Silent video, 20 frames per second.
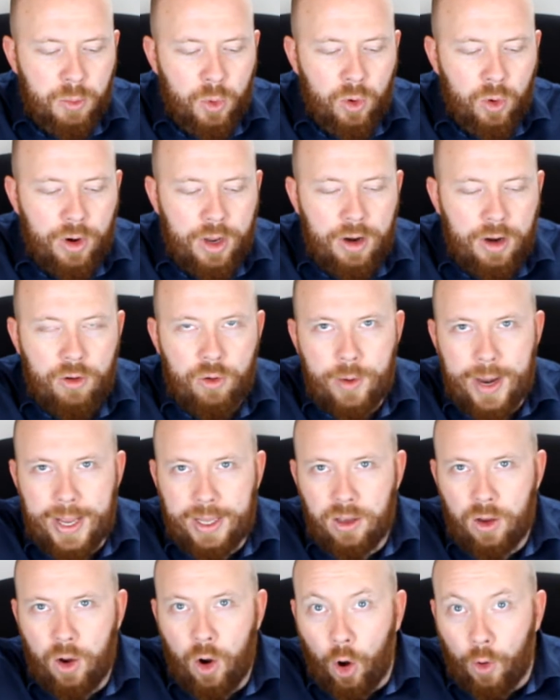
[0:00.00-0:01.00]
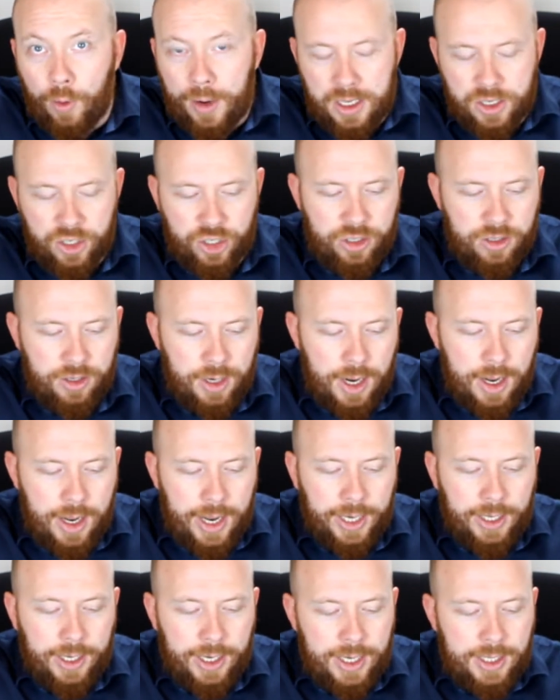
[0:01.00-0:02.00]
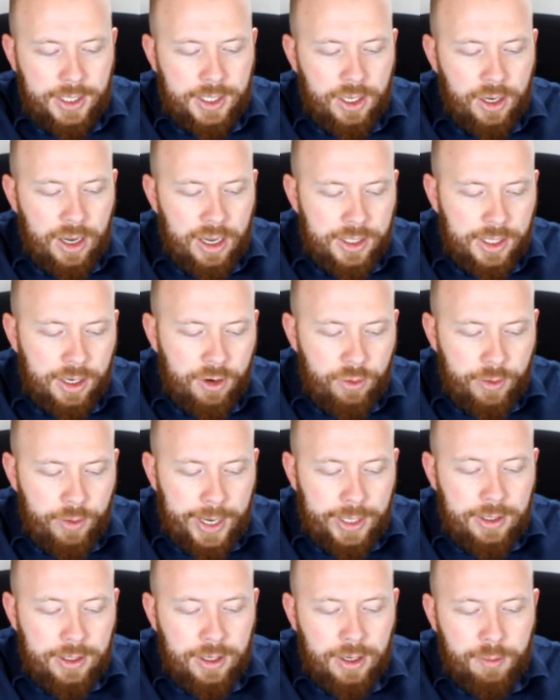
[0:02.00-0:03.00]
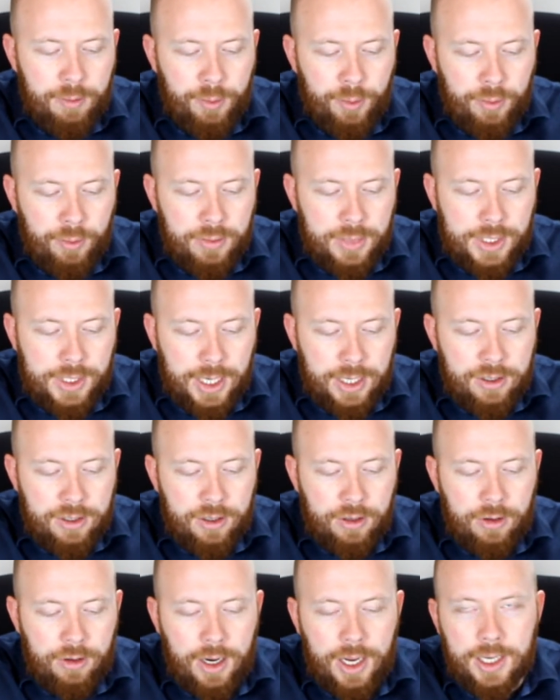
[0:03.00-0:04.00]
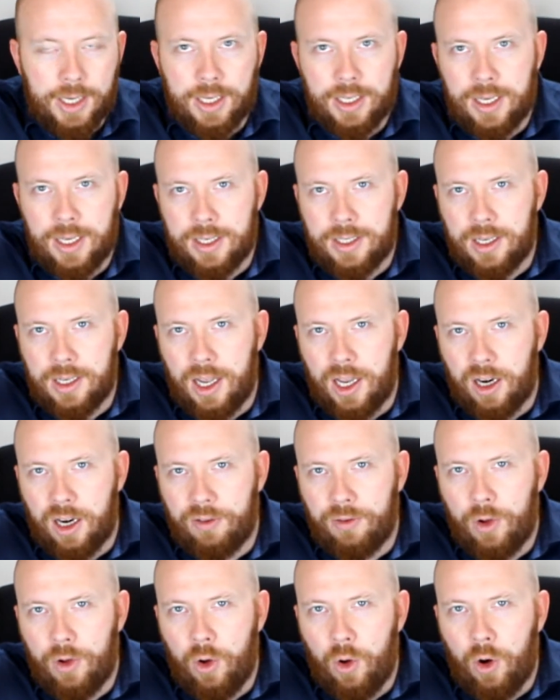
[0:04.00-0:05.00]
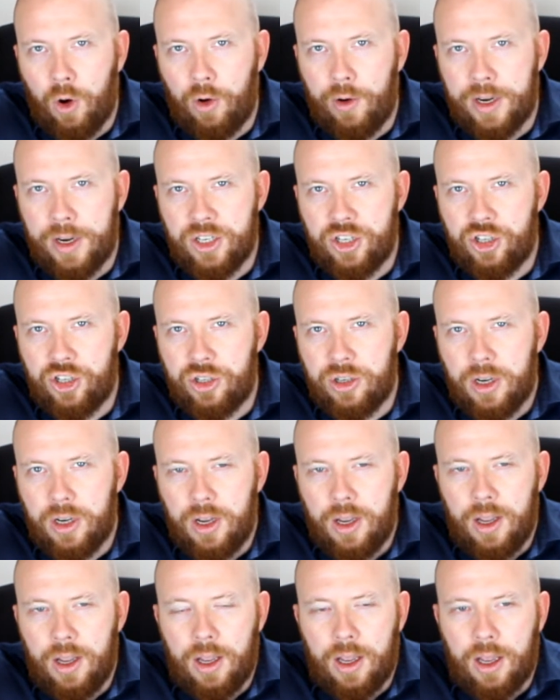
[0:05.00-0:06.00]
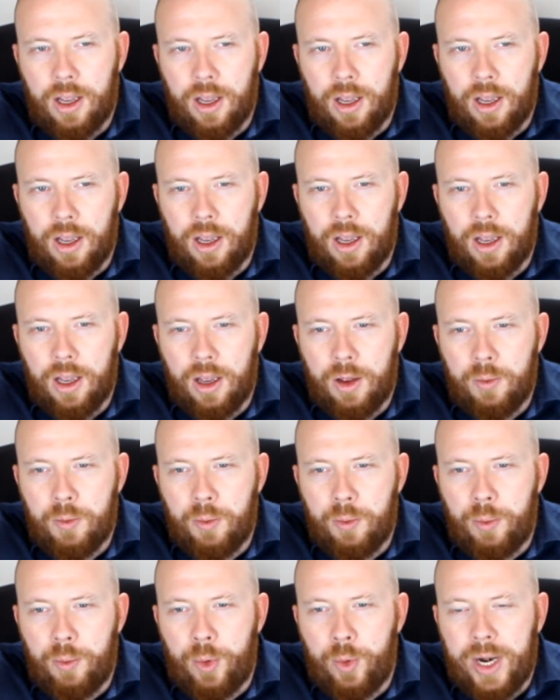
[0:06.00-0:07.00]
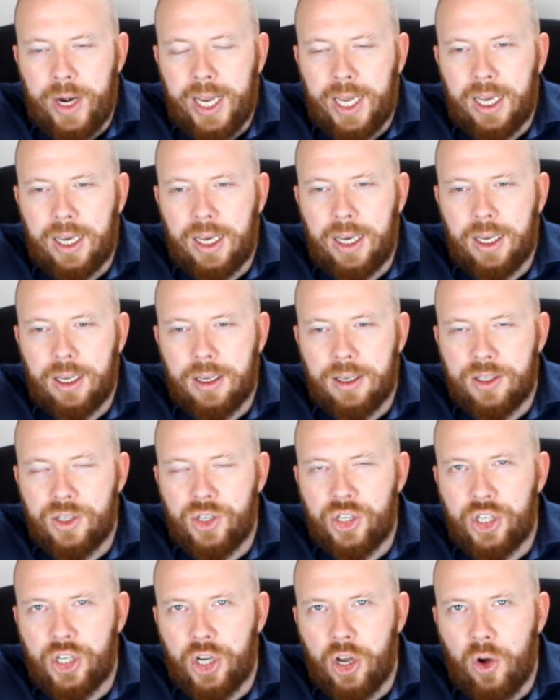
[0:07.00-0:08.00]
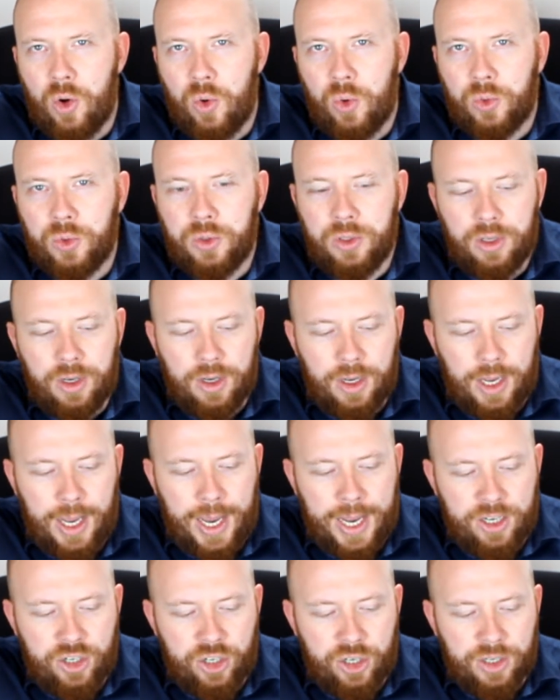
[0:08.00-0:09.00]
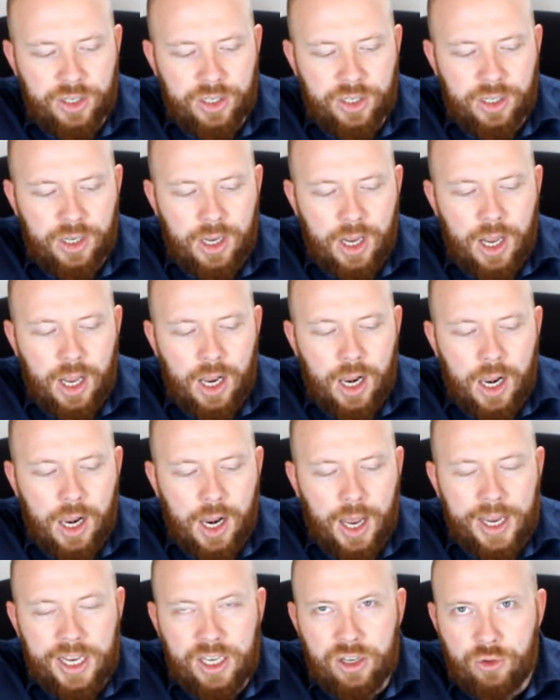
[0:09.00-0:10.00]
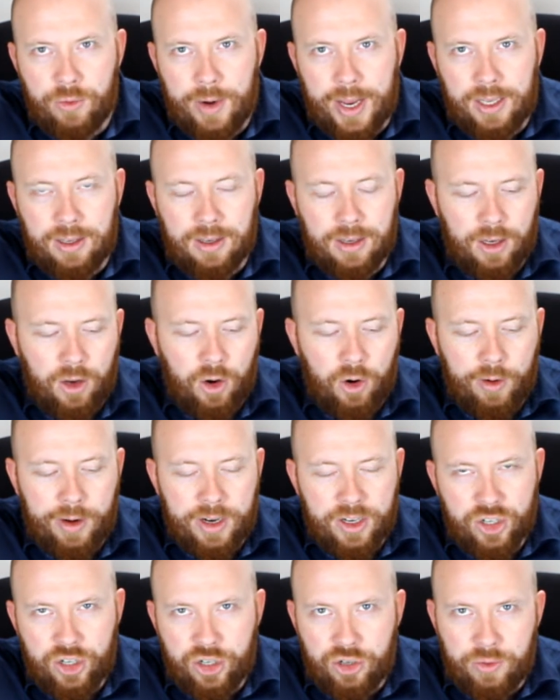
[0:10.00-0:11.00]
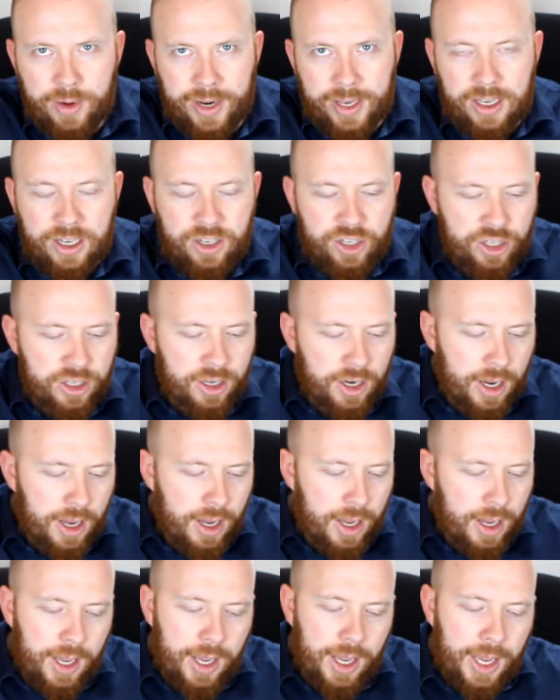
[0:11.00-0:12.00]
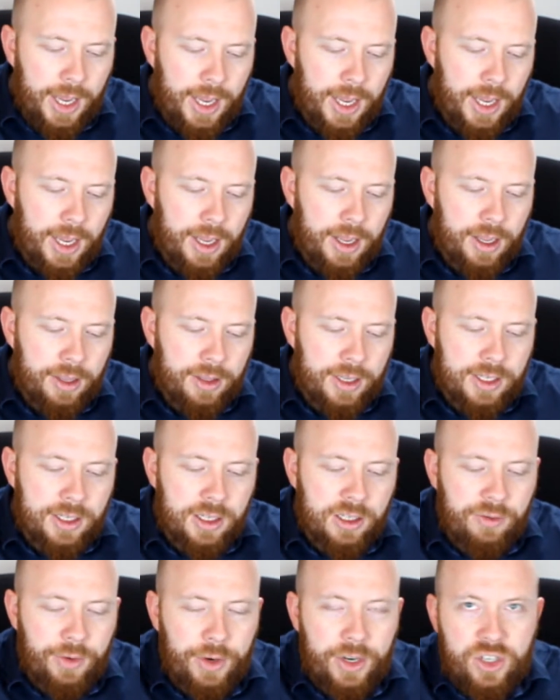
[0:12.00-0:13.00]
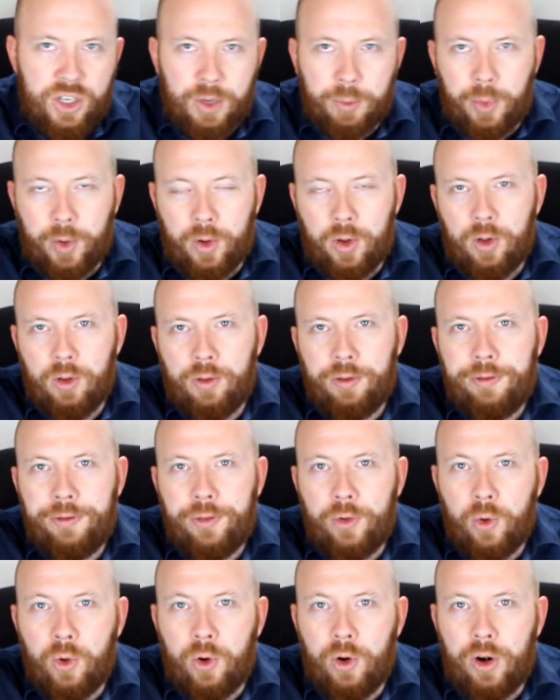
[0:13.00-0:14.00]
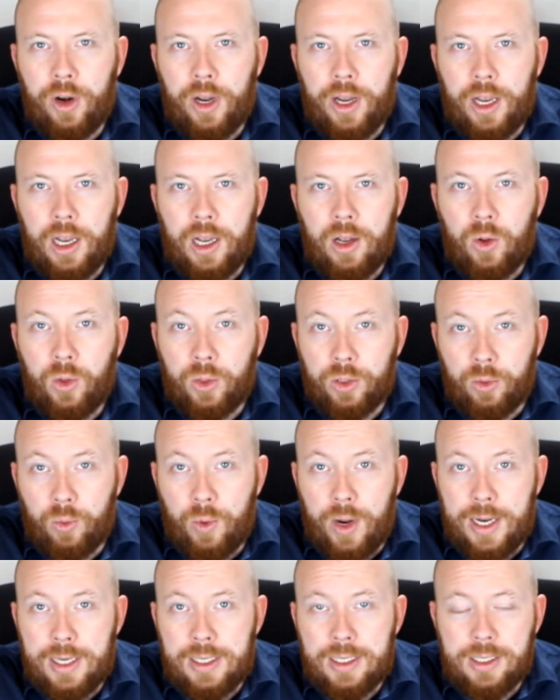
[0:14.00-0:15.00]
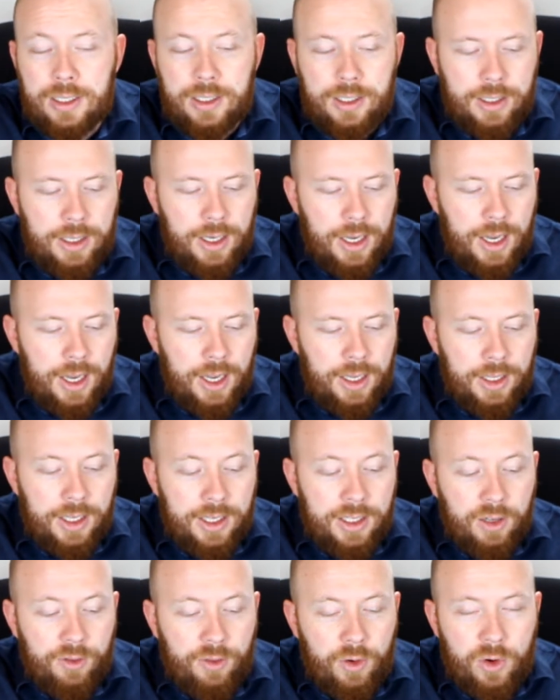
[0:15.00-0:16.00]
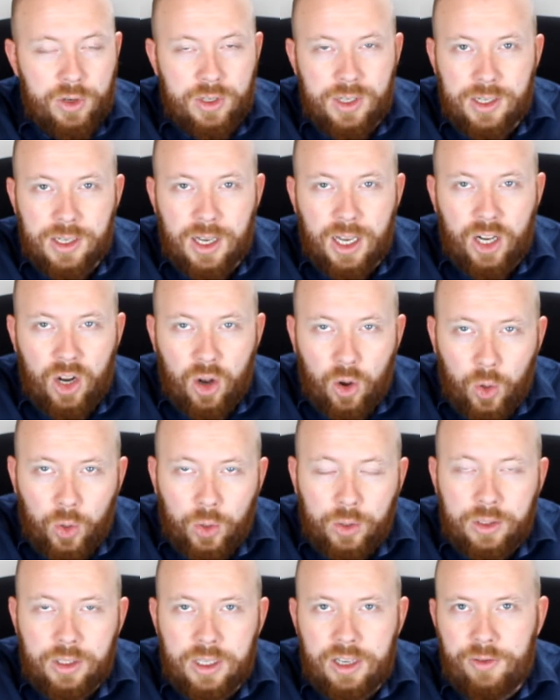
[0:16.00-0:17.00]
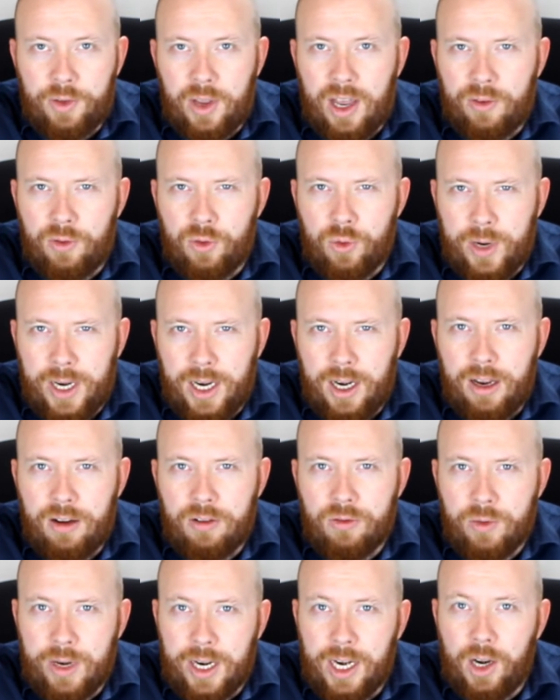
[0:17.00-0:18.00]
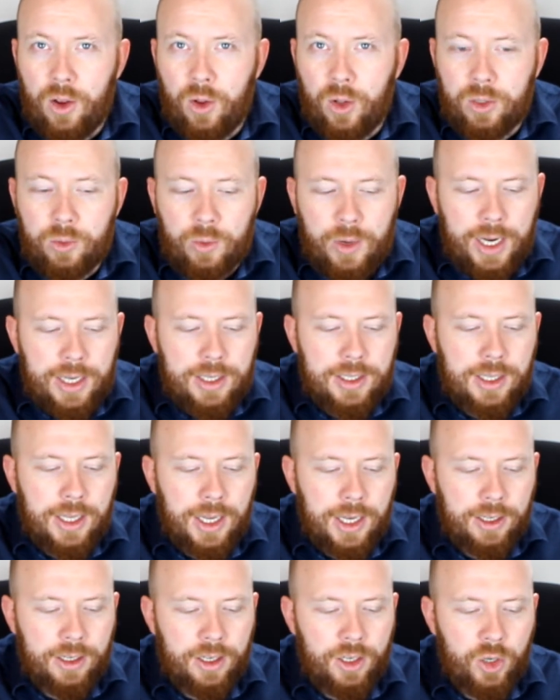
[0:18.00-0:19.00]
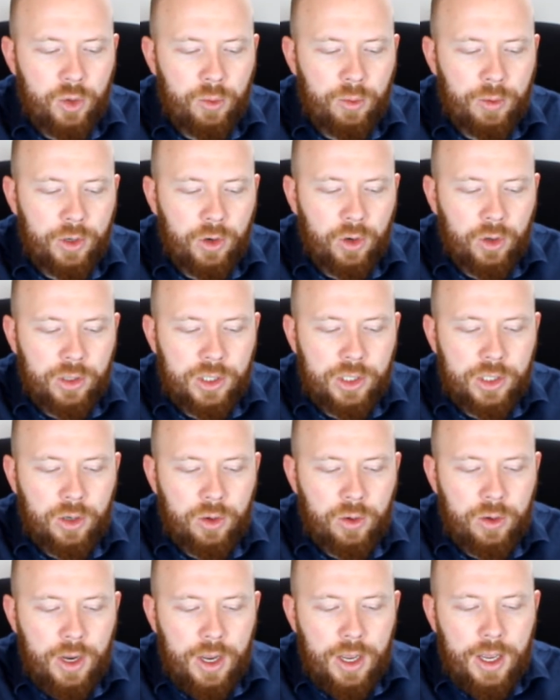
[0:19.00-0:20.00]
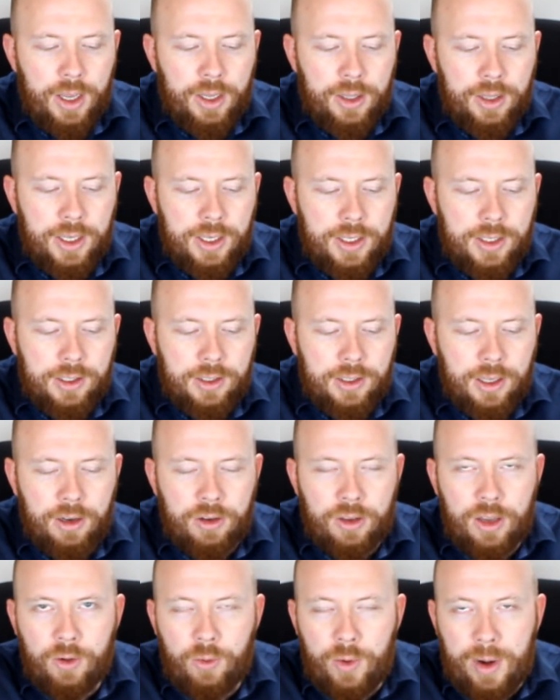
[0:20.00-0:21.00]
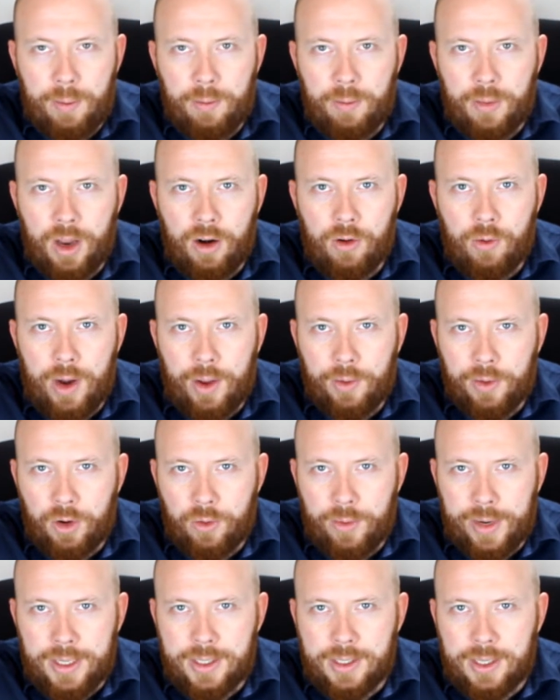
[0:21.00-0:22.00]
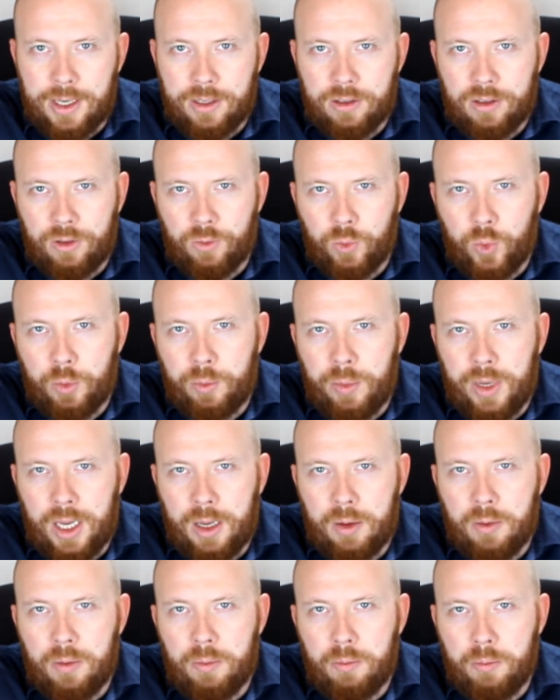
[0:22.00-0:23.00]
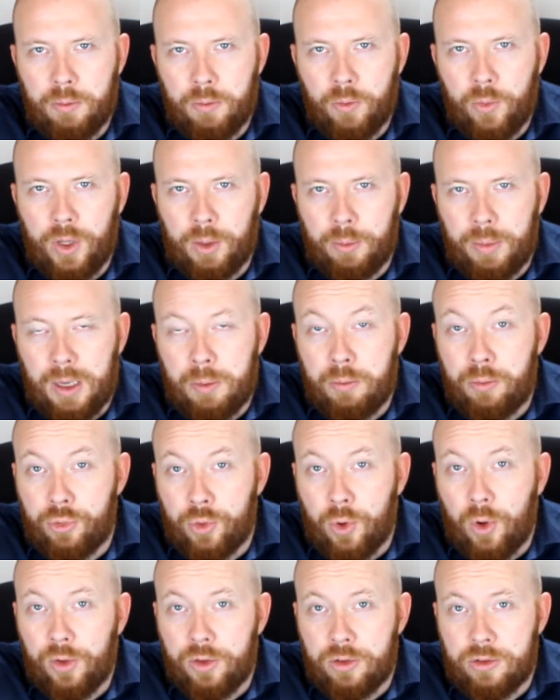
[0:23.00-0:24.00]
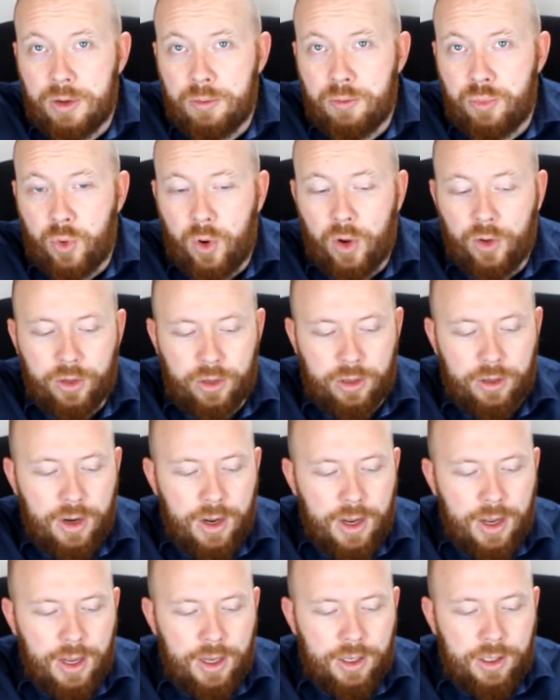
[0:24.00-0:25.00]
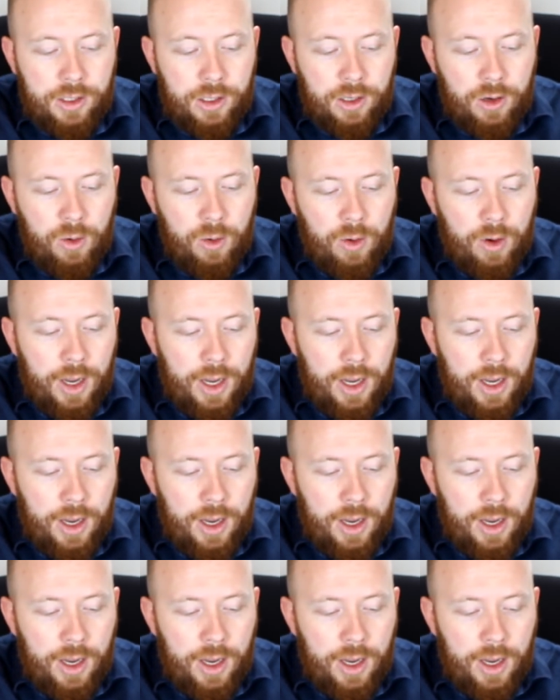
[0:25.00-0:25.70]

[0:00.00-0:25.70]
more red-orange. At least it has a red center and it has kind of orange brick stone edges, light red, orange reddish. This is very typical for older wines. This of course is not old. If you have really old wines, then you would also the rim around the red center will be broader and broader. So